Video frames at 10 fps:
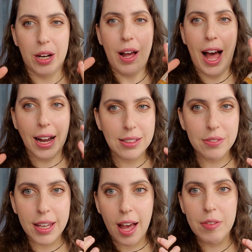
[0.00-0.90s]
I don't
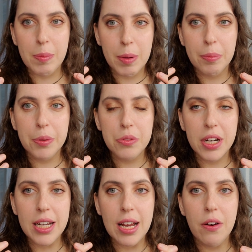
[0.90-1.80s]
actively have any pimples
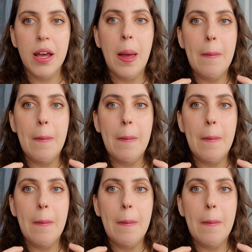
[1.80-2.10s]
right now,